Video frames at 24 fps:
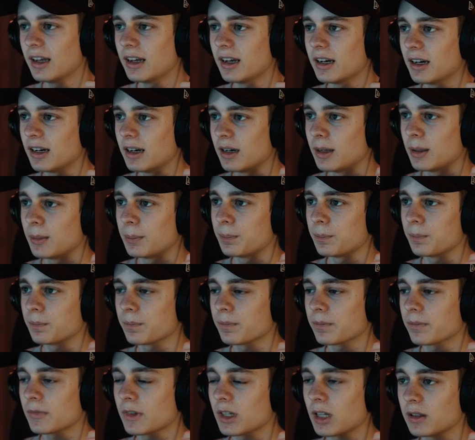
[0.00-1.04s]
Um,
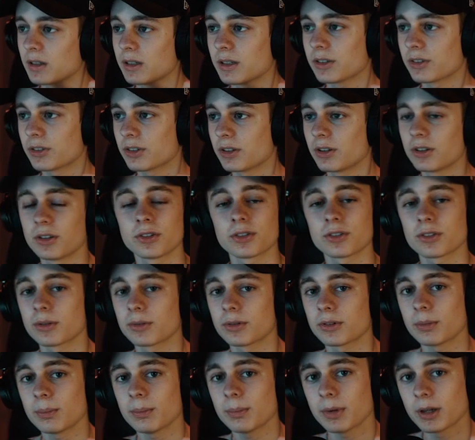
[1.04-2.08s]
links in the
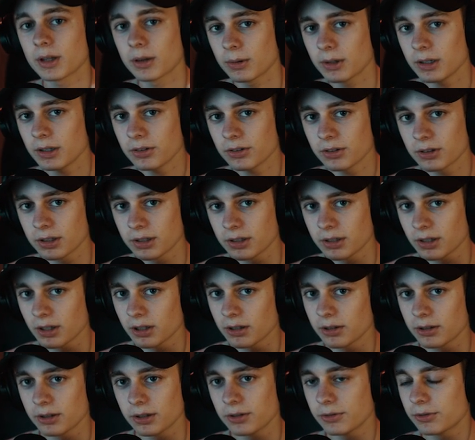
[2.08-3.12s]
description, by the way, so you can
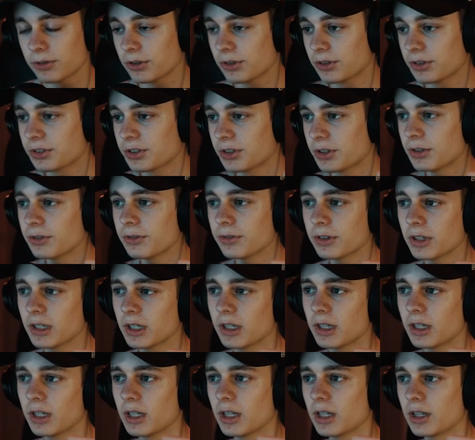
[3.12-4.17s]
download it for yourself.
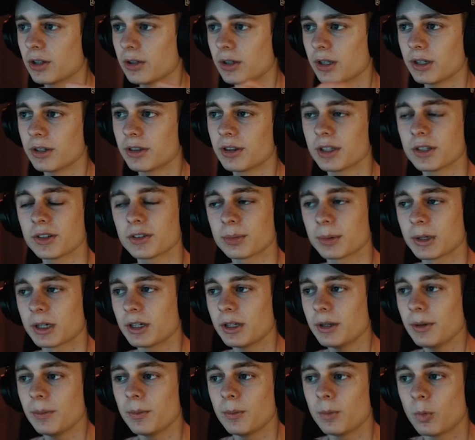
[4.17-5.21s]
Three good things about
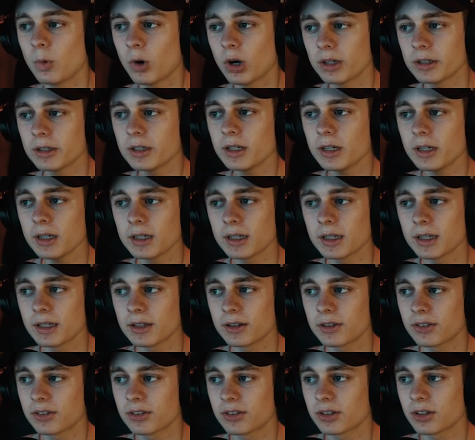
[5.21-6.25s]
it. One,
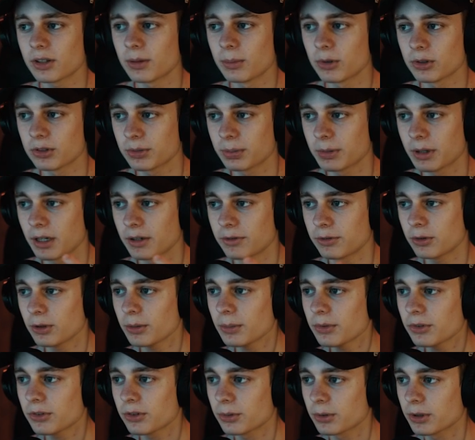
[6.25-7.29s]
it's
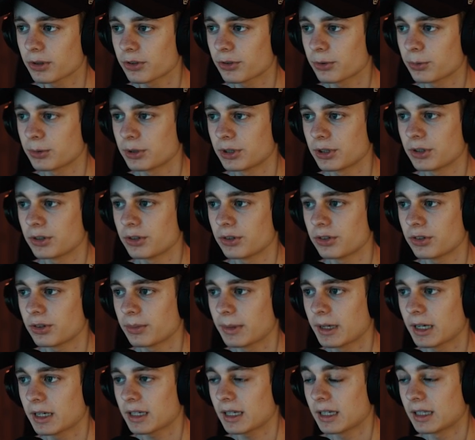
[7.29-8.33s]
multi-platform, so it works with Windows,
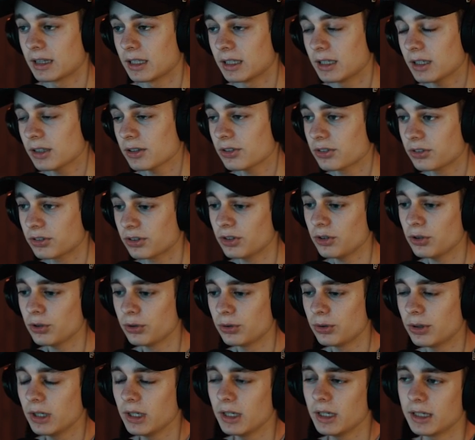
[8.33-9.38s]
Mac, and Linux.
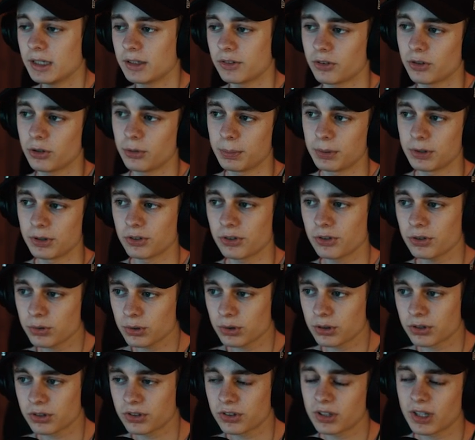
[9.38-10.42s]
Two, it's open
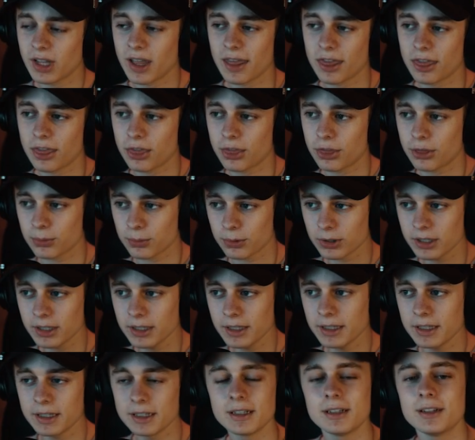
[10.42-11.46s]
source. And three,
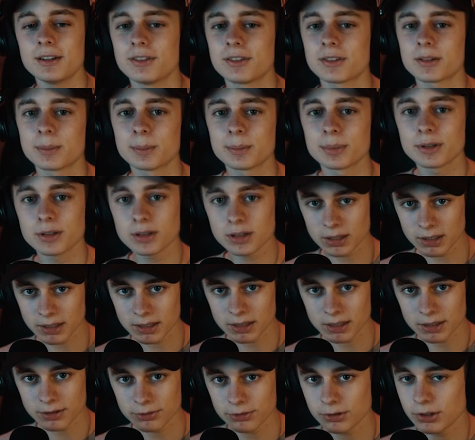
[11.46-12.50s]
it is
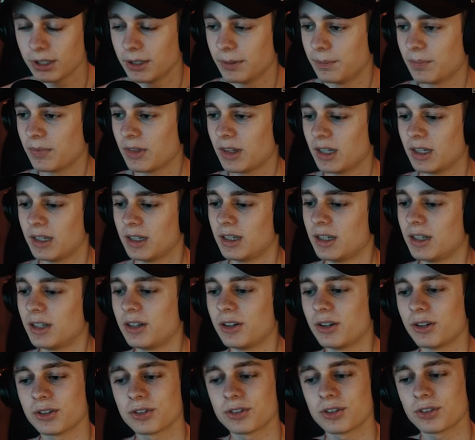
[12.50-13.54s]
completely free and
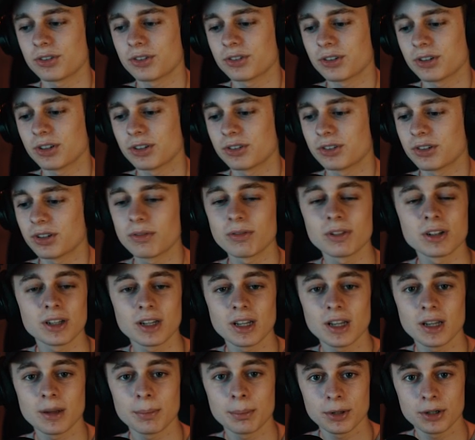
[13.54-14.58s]
not just a
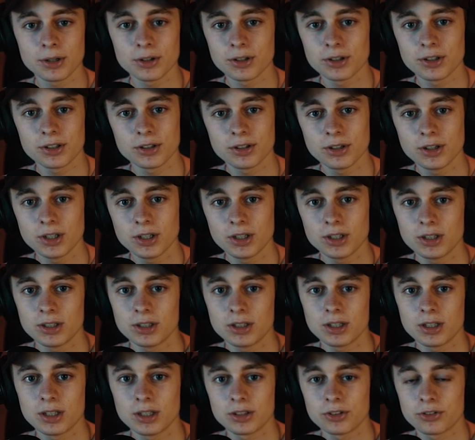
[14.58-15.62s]
seven-day period
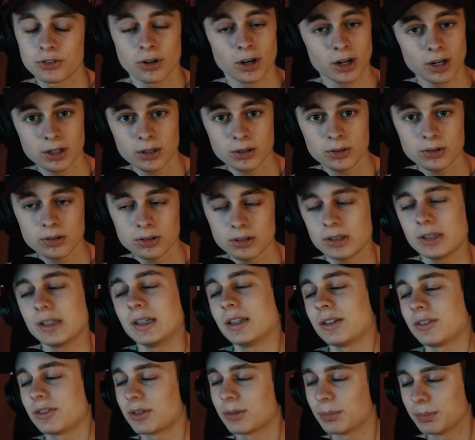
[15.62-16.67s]
Uh, trial.
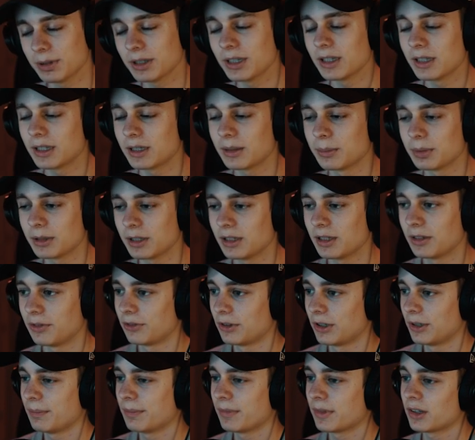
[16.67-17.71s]
It's completely completely
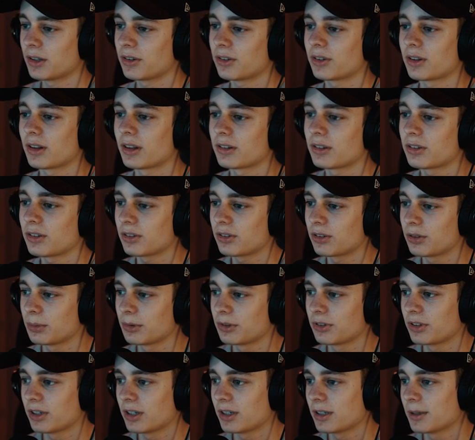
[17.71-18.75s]
free, so that's super
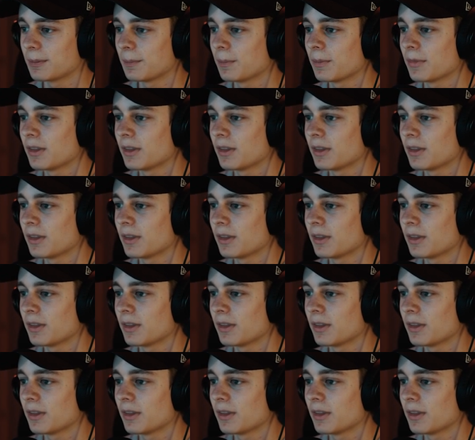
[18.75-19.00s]
sick.